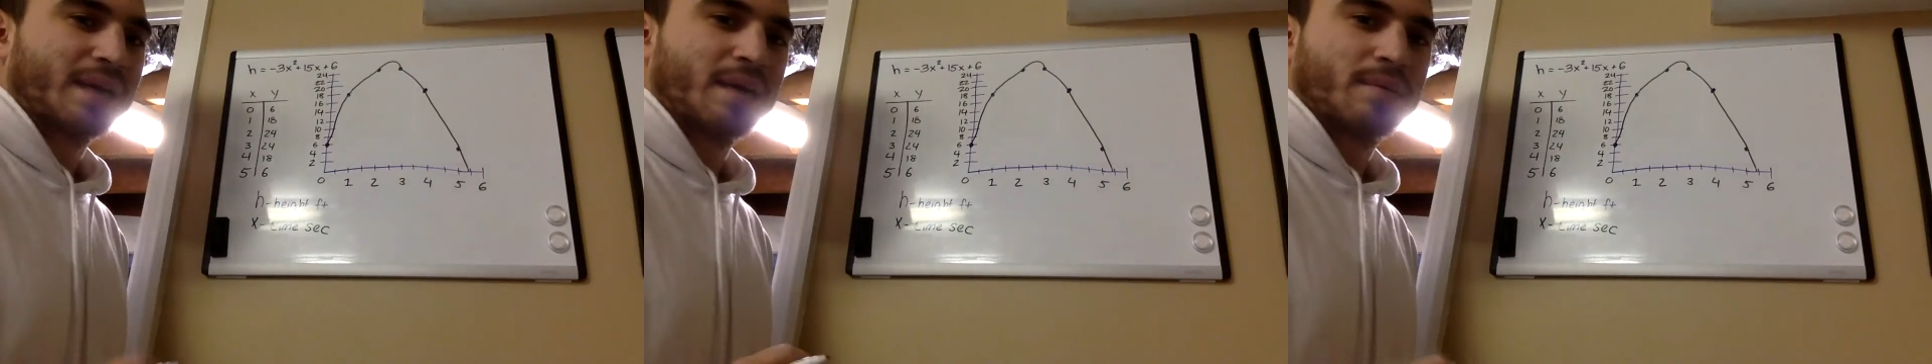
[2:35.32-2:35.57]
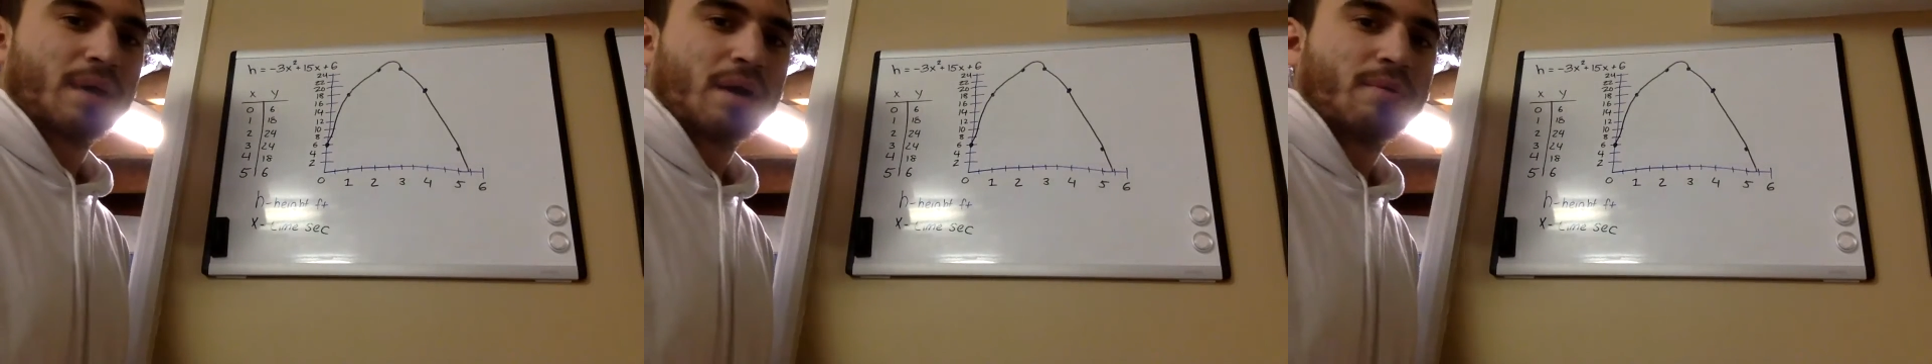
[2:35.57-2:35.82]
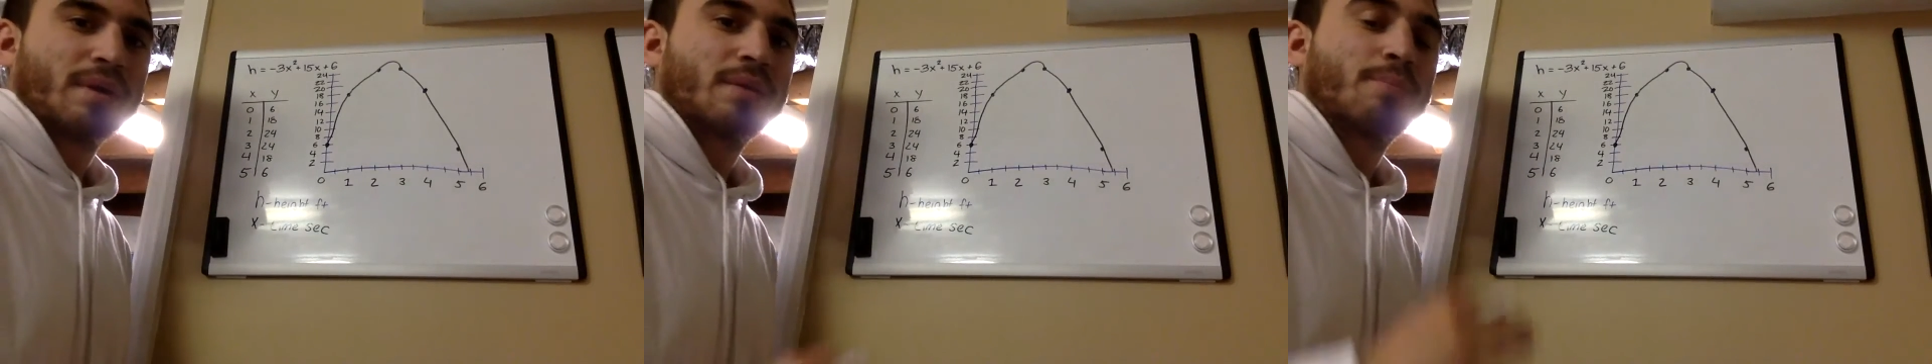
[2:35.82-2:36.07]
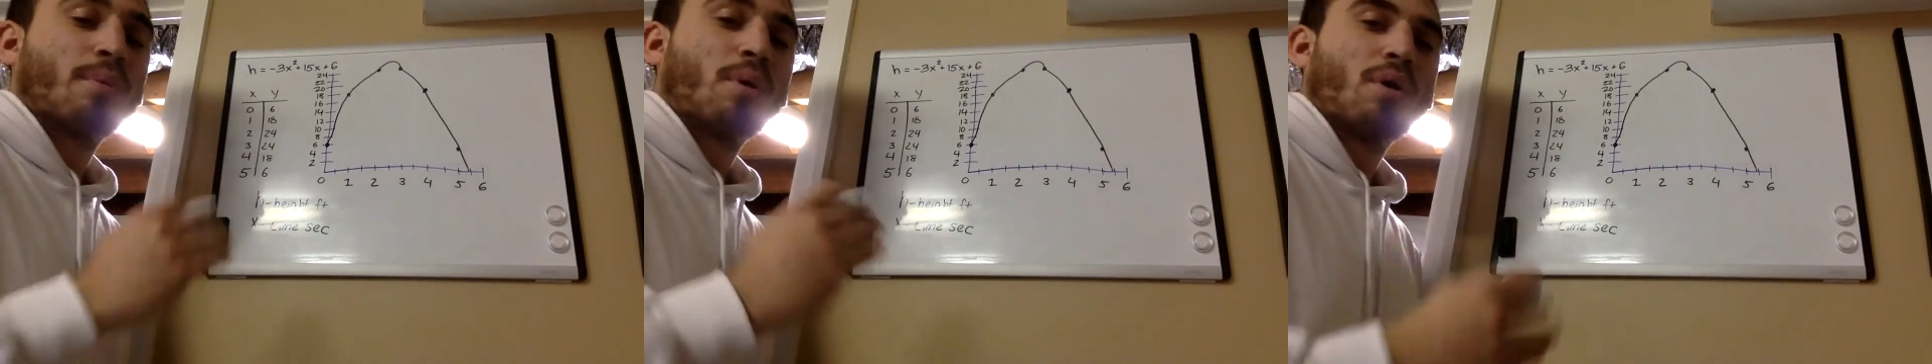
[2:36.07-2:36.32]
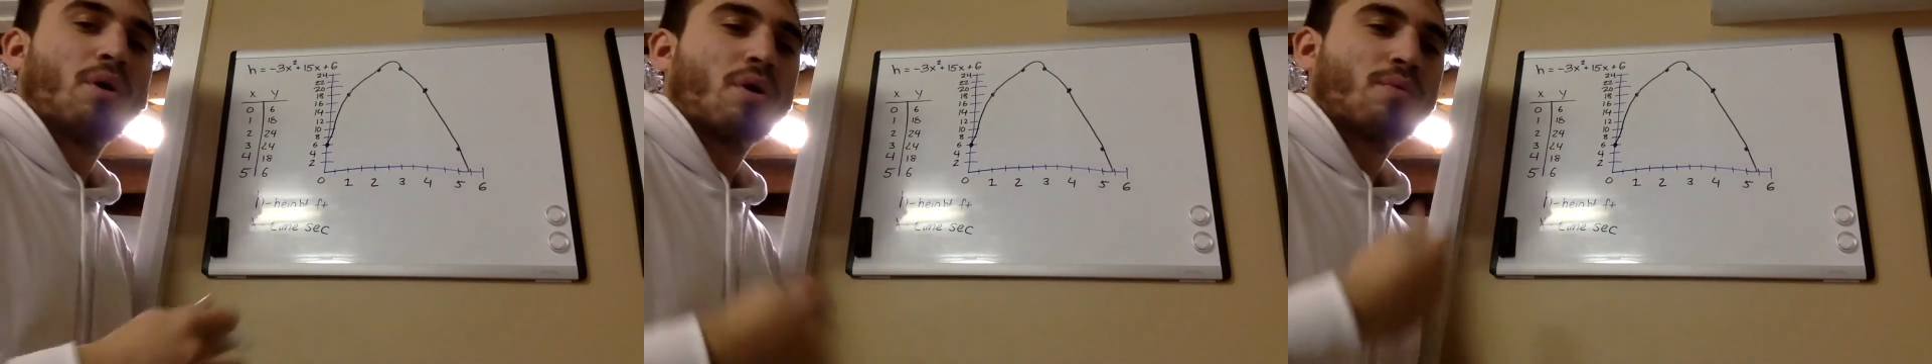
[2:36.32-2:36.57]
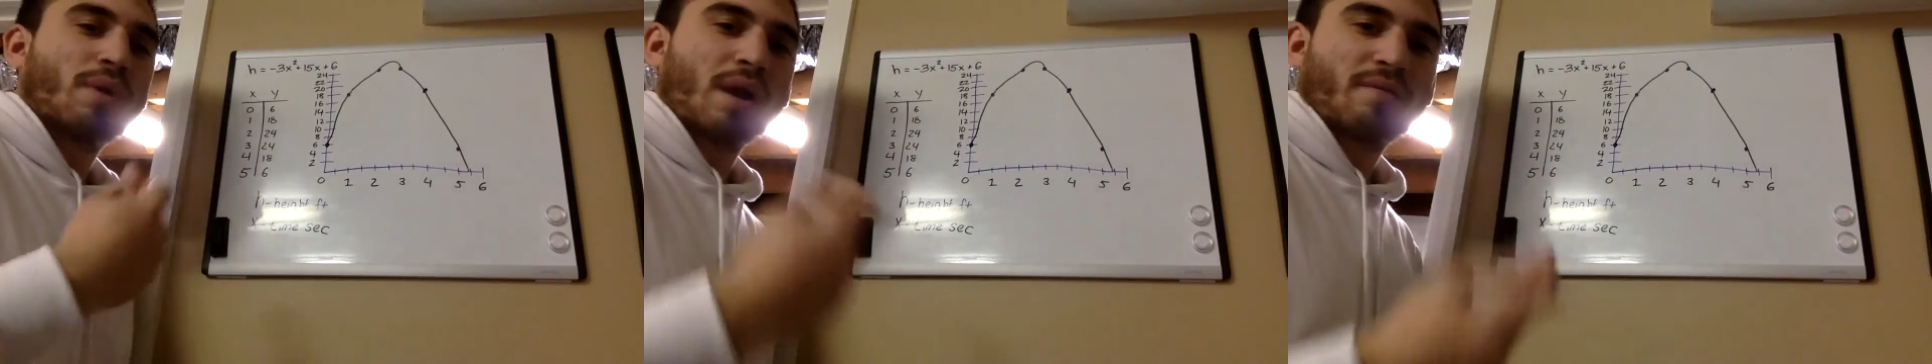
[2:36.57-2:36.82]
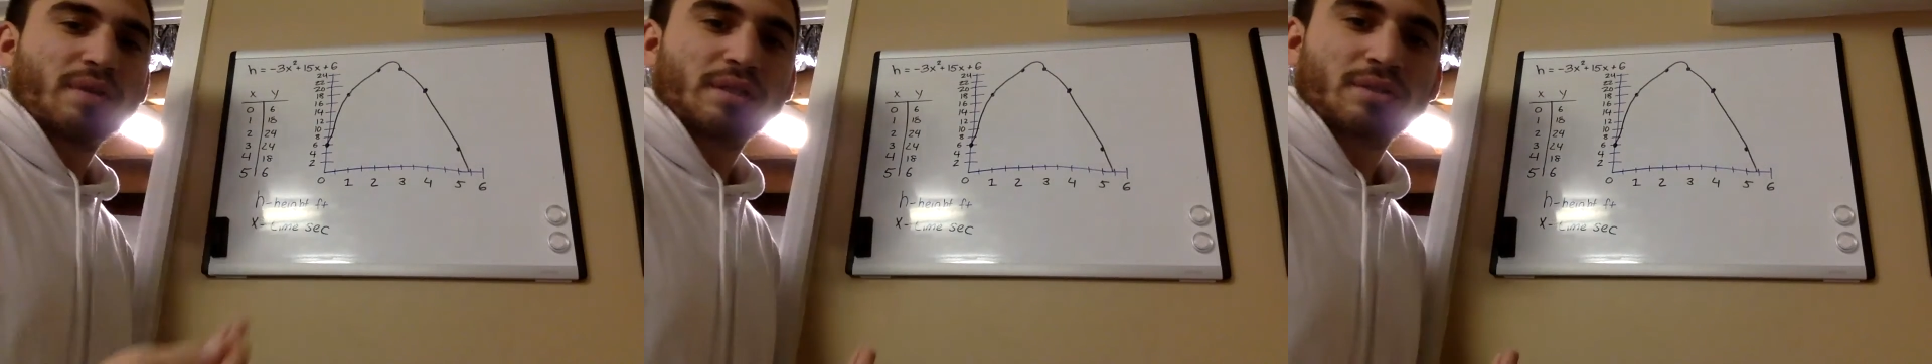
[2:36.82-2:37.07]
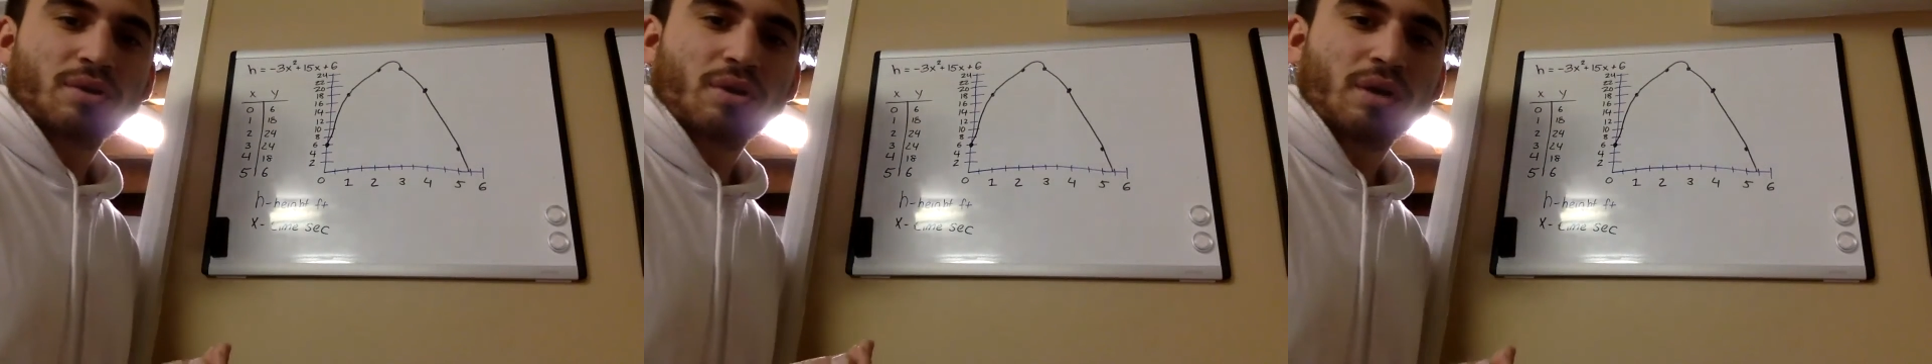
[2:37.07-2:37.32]
keep going. The ball or whatever
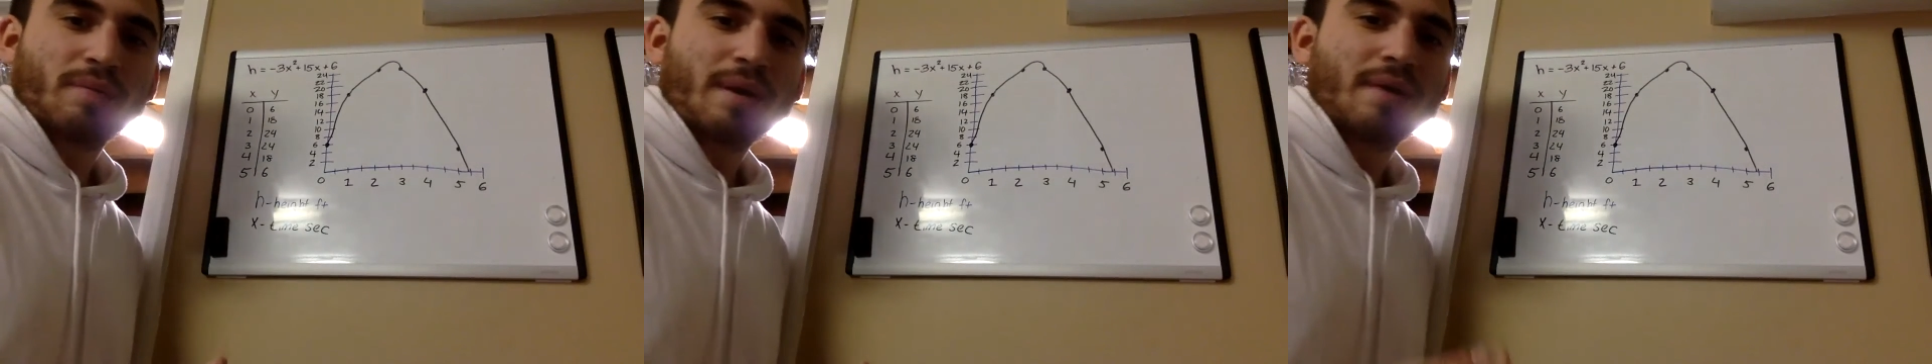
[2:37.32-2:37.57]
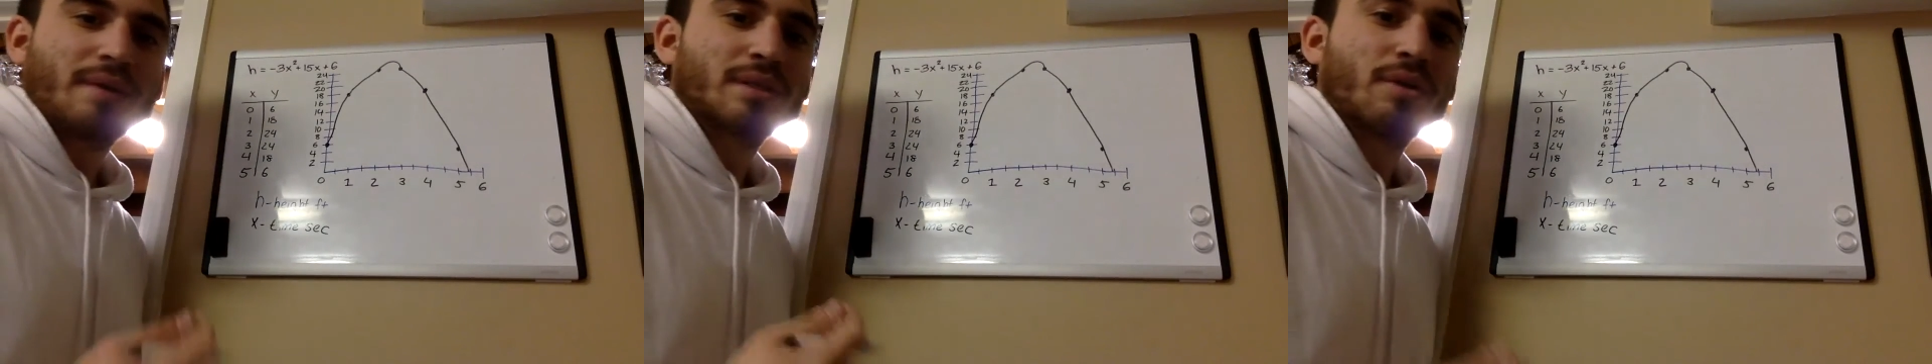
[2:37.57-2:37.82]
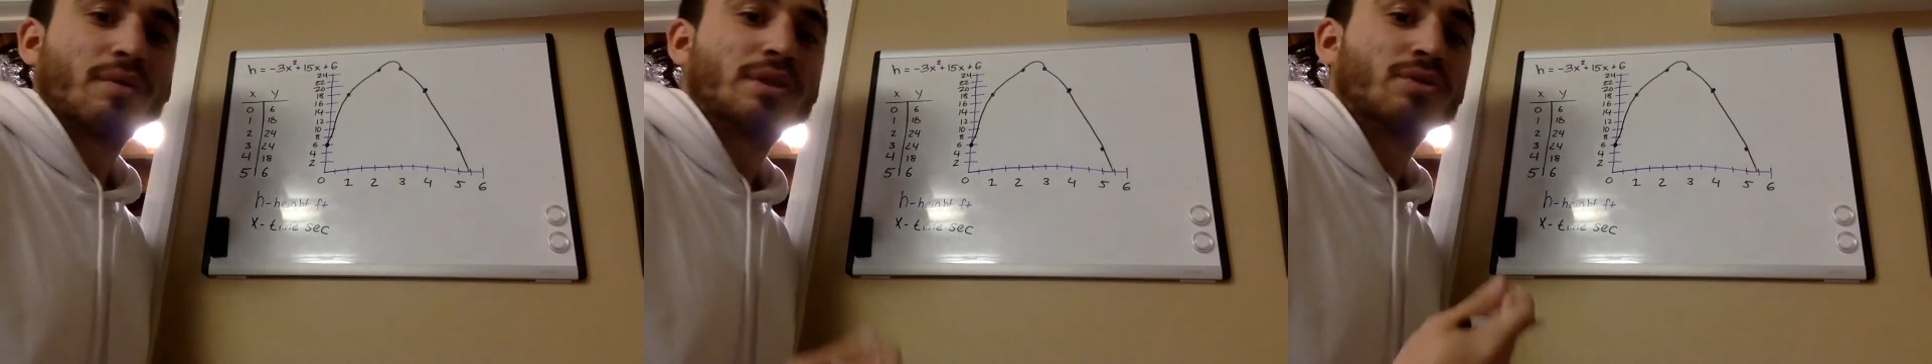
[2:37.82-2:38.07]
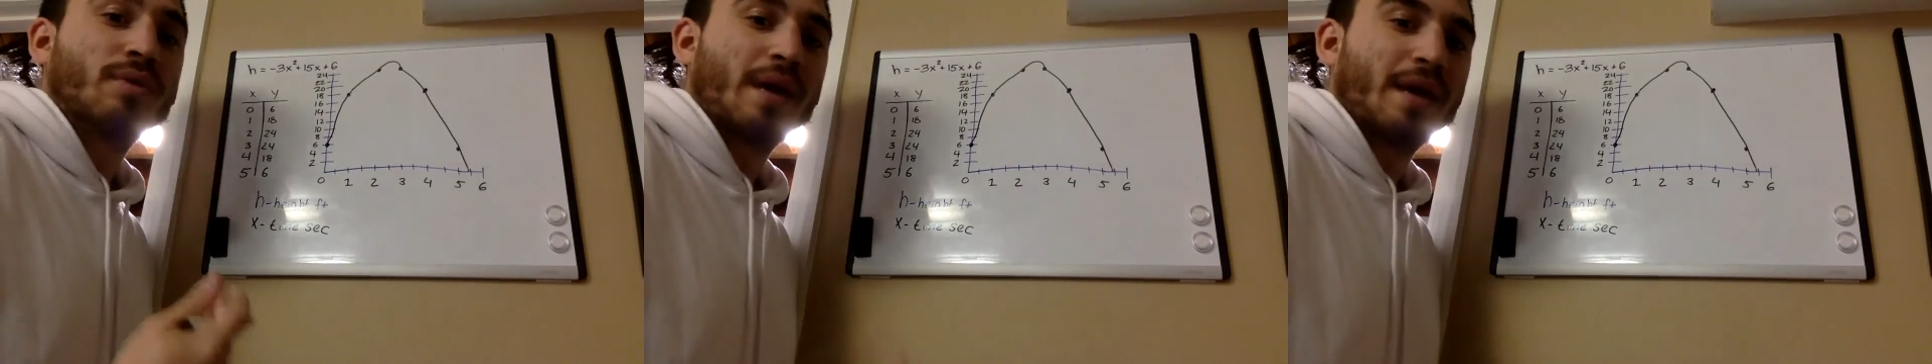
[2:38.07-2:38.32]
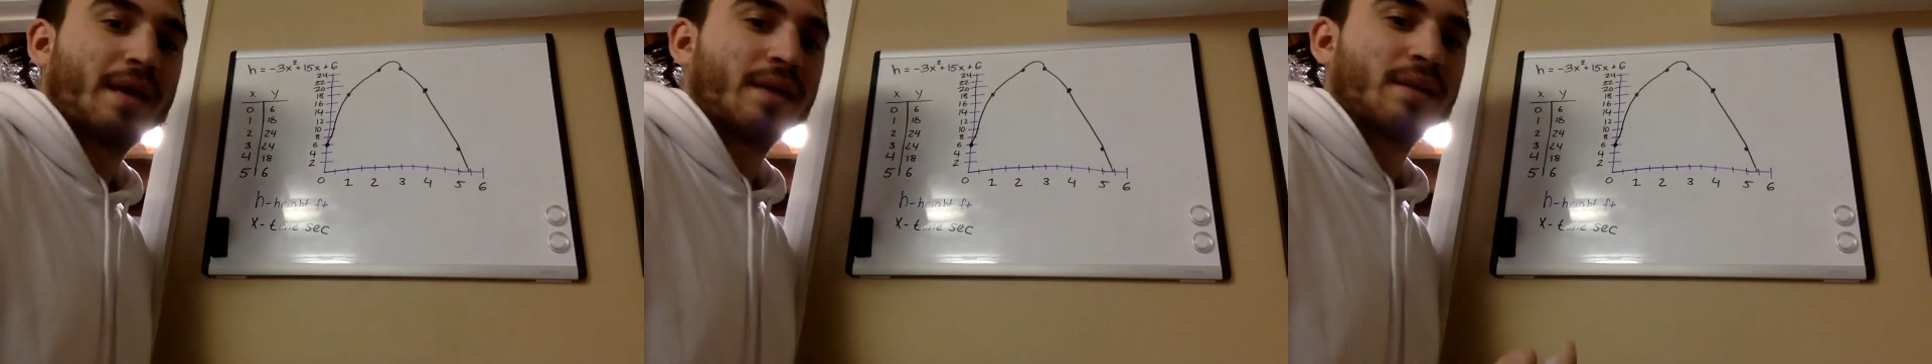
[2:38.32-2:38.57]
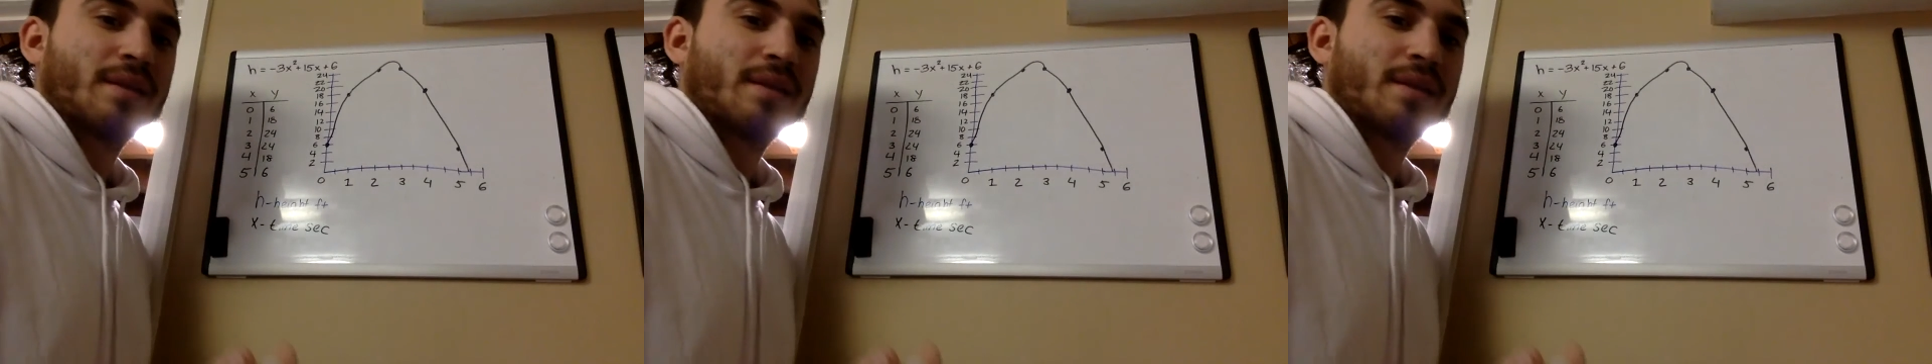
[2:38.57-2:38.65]
it's talking about is going to hit